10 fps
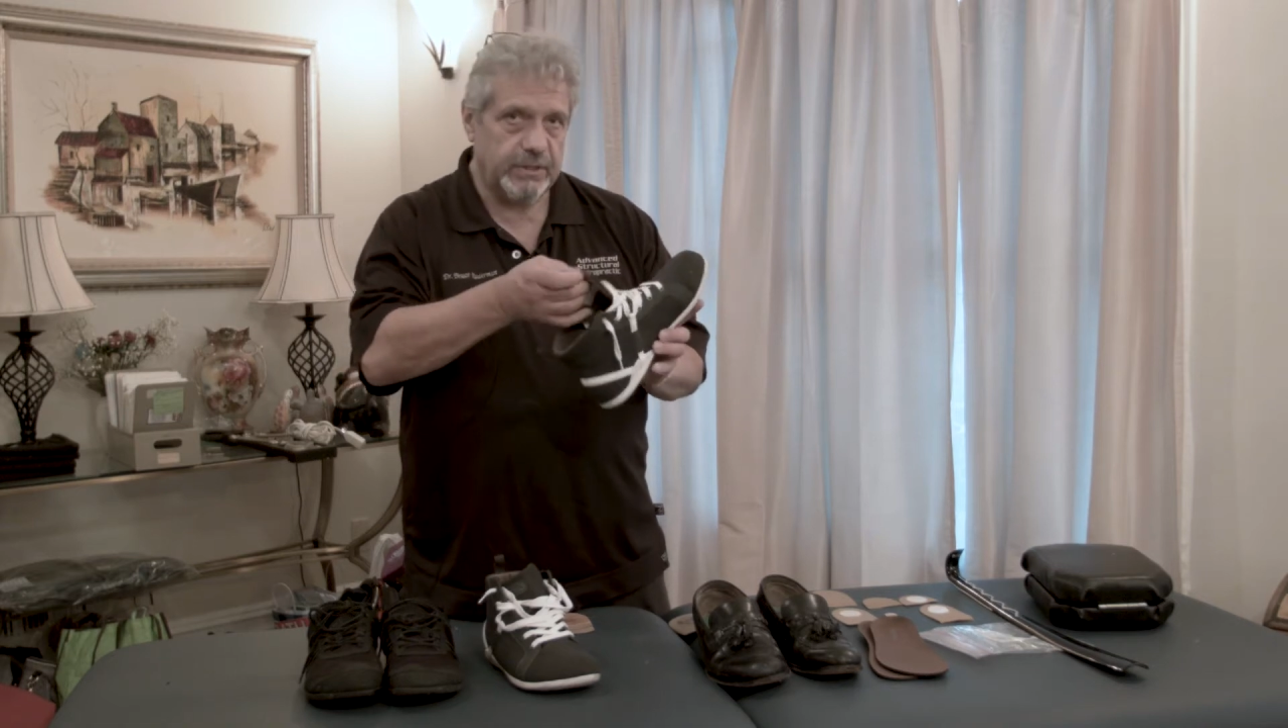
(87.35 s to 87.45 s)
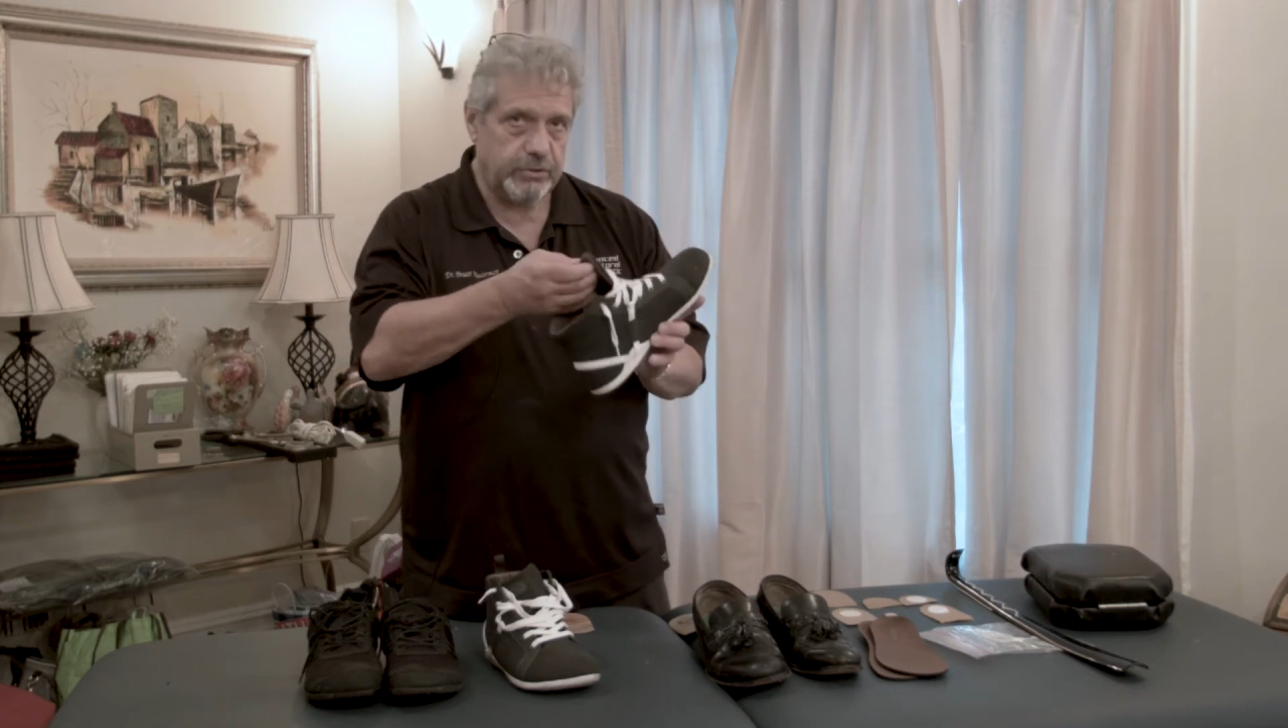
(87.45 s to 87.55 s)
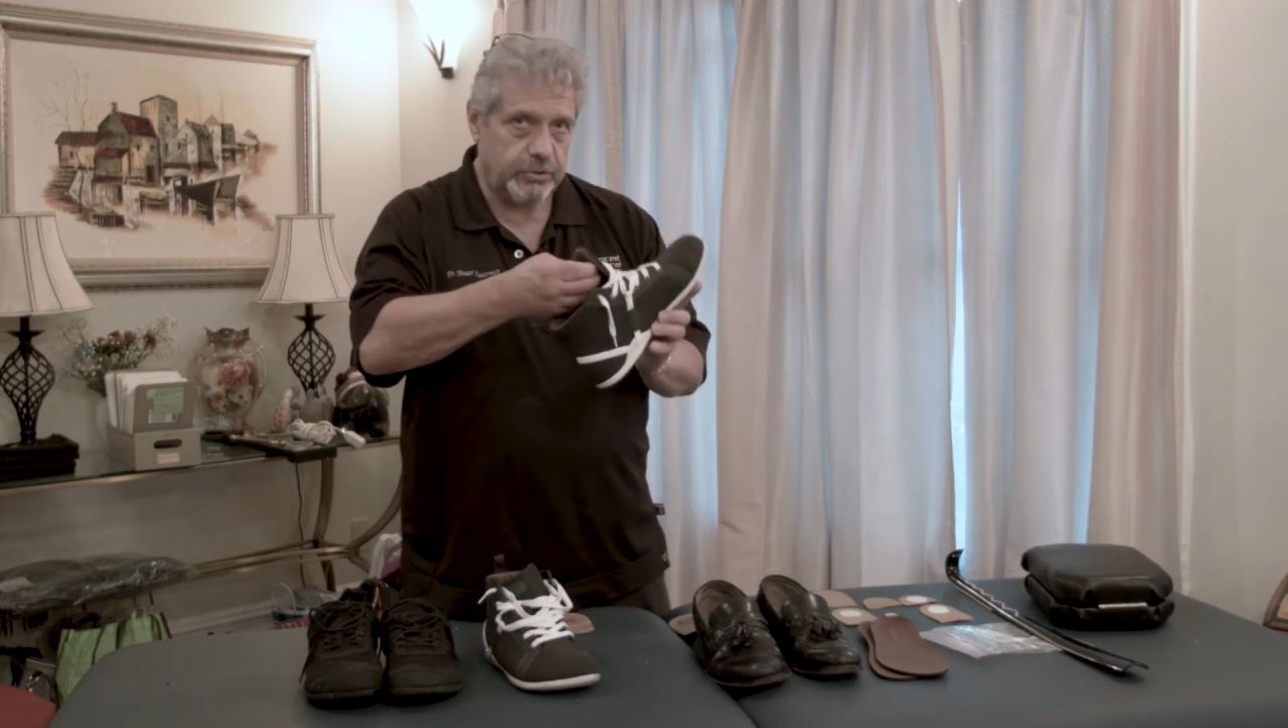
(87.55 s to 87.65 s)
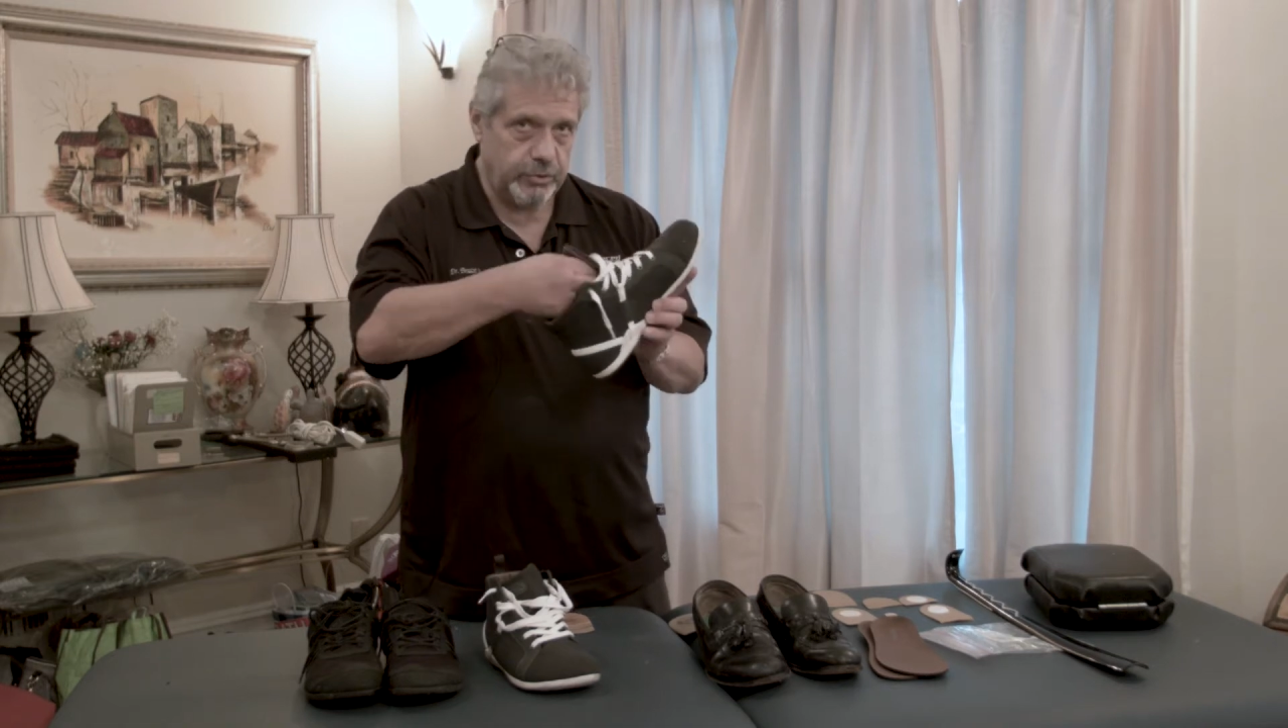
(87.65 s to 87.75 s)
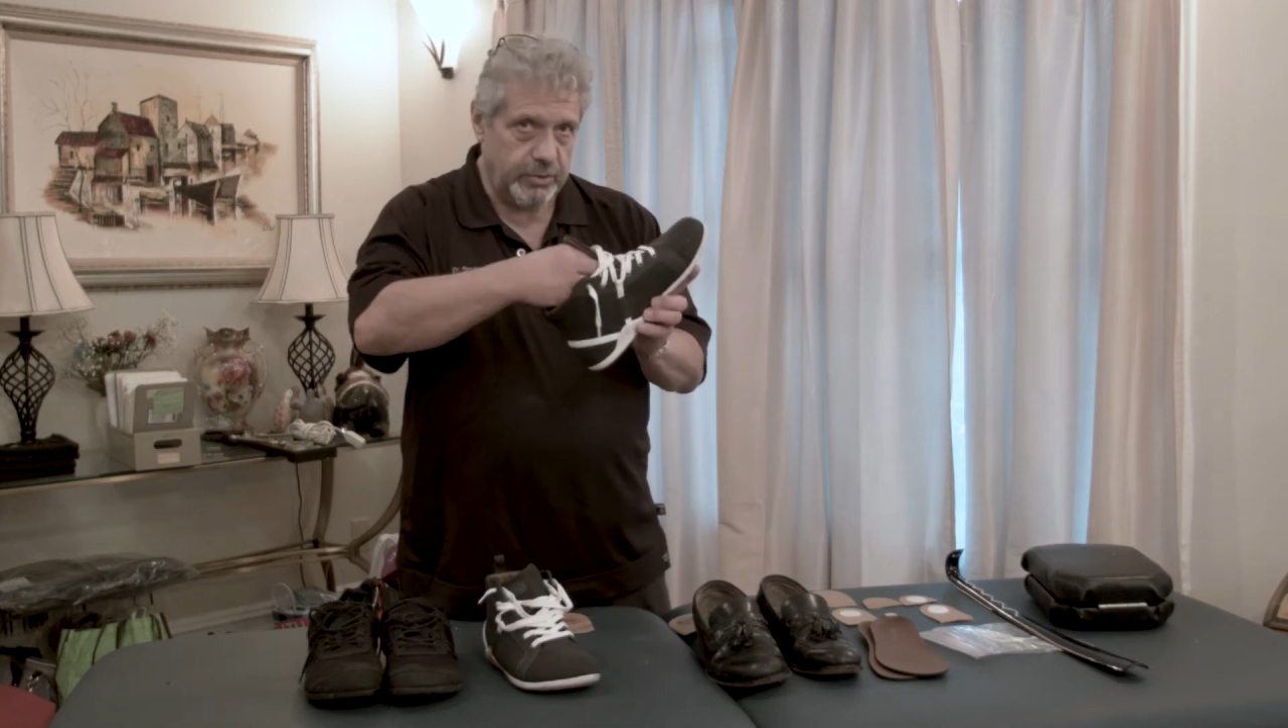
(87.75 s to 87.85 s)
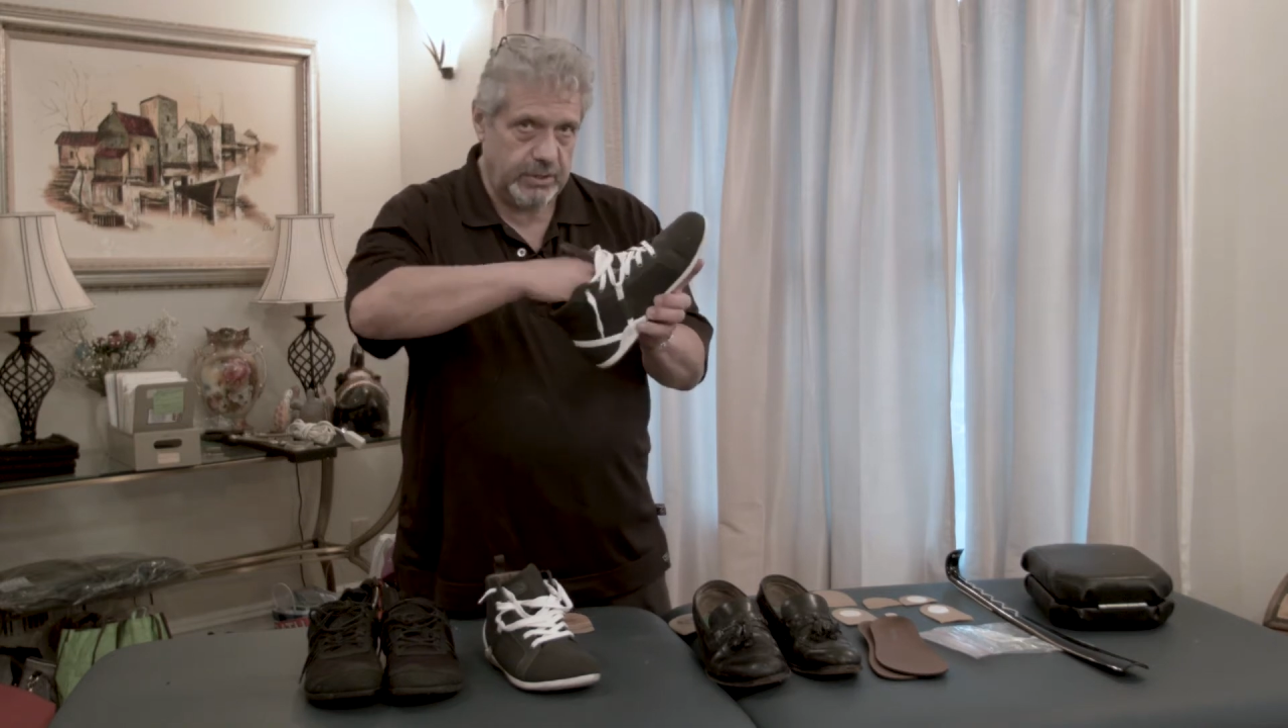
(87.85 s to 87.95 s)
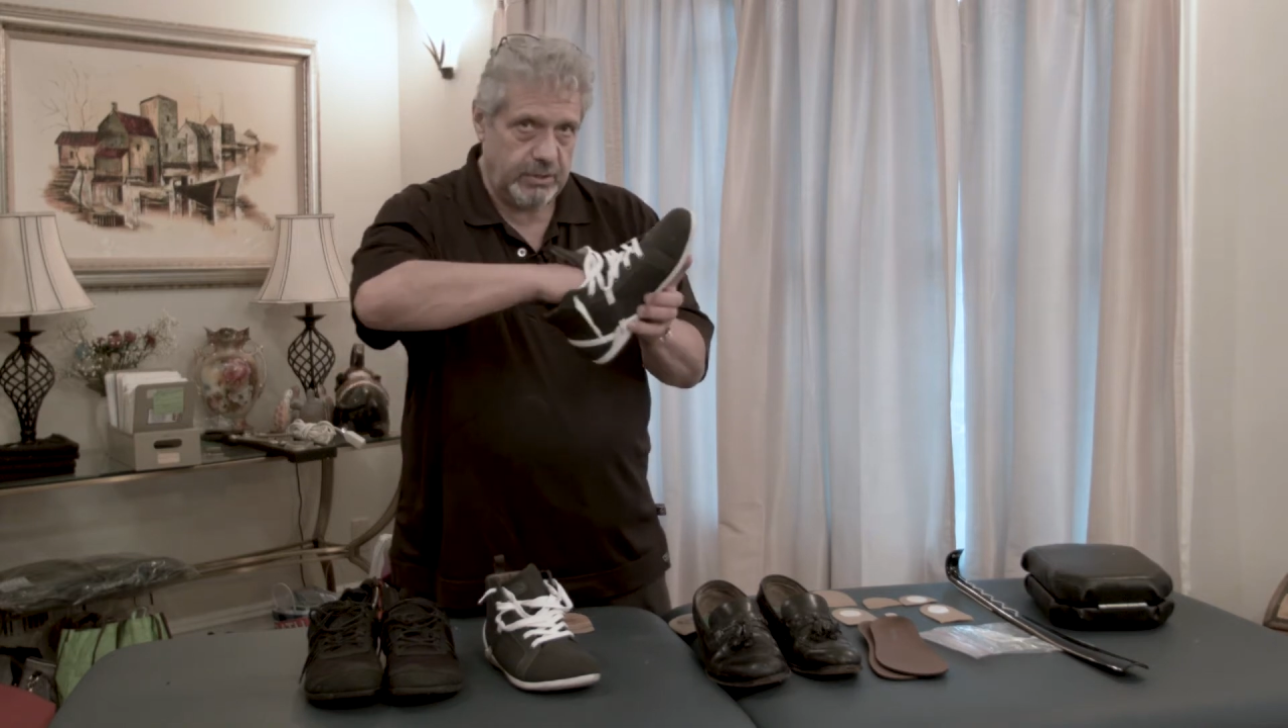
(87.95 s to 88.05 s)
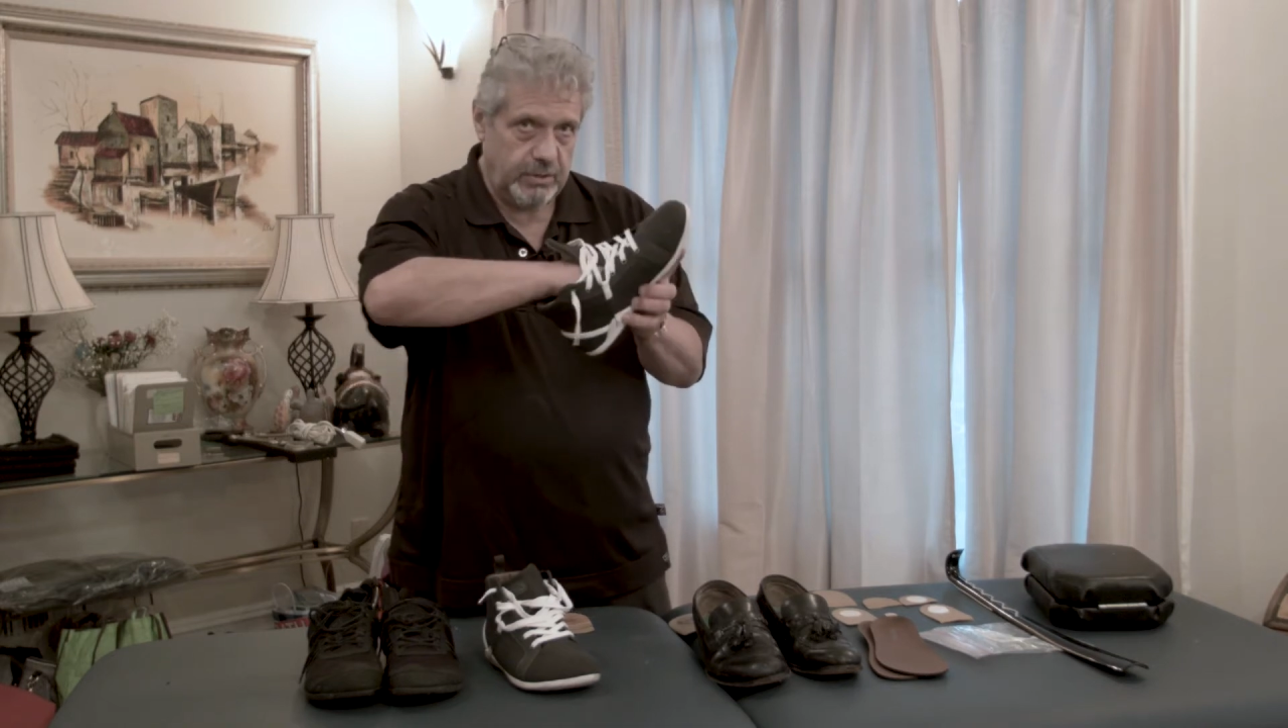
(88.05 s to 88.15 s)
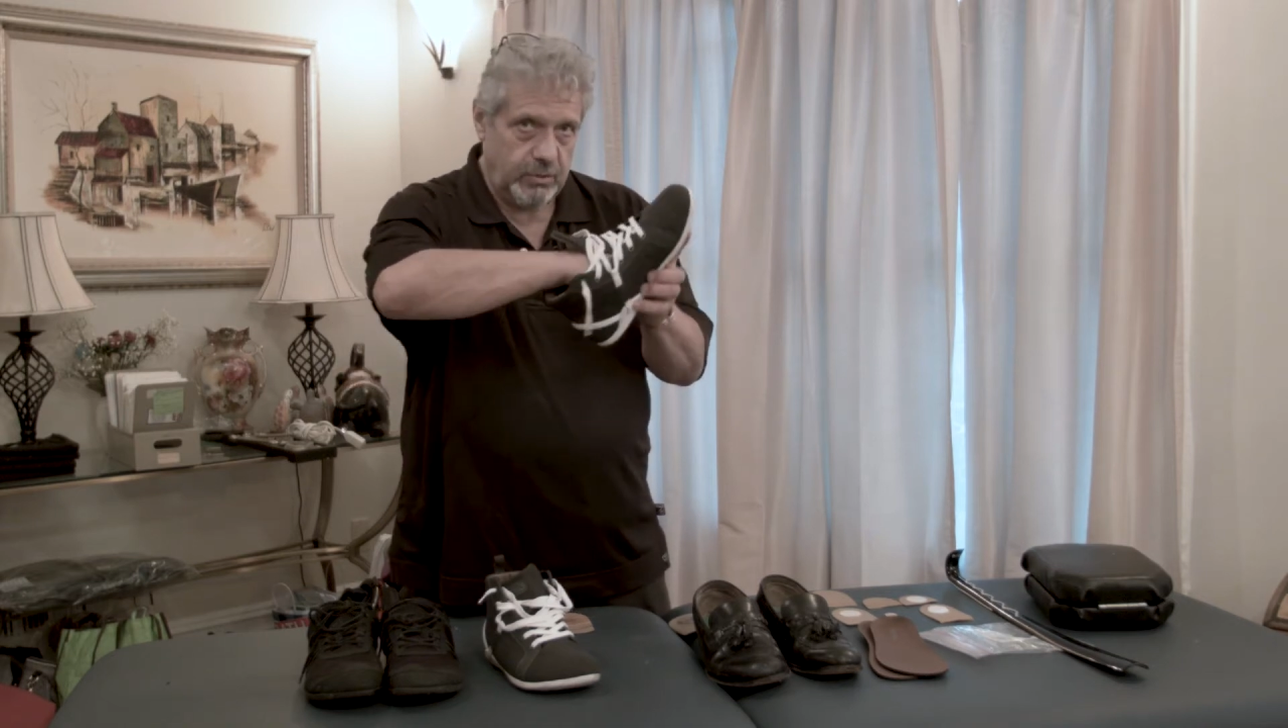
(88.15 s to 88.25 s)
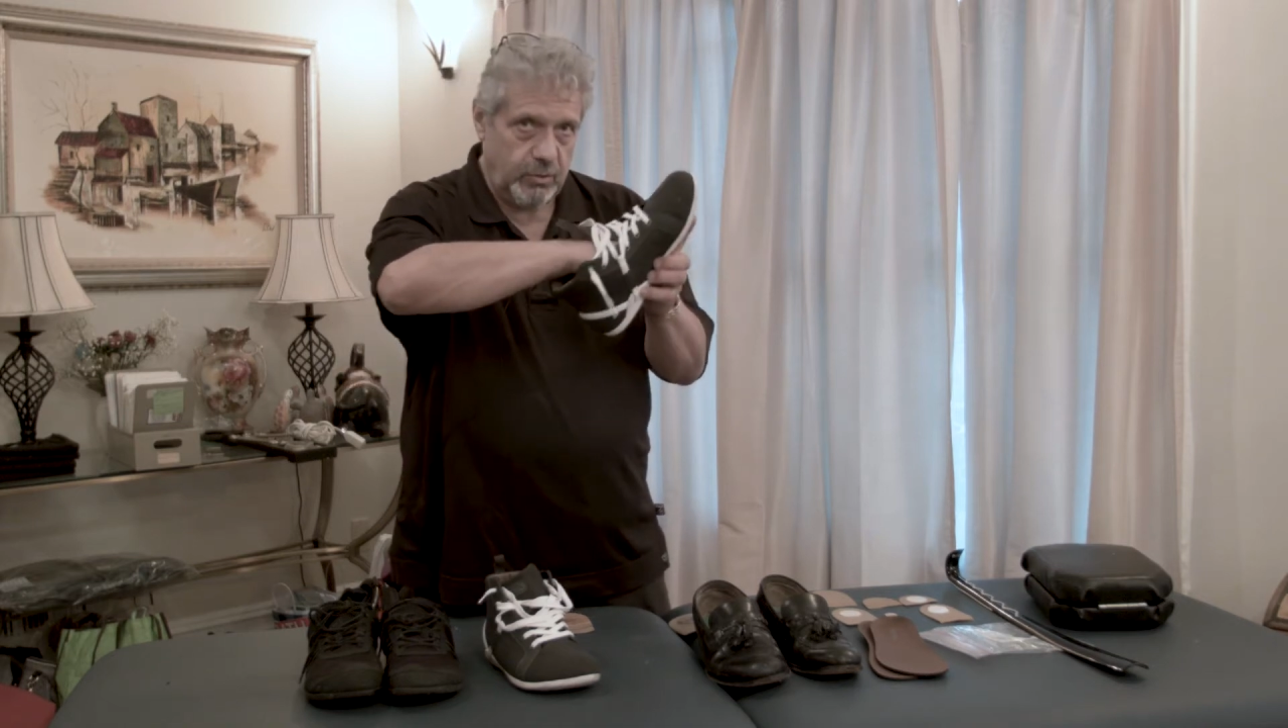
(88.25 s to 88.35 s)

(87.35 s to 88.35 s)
into the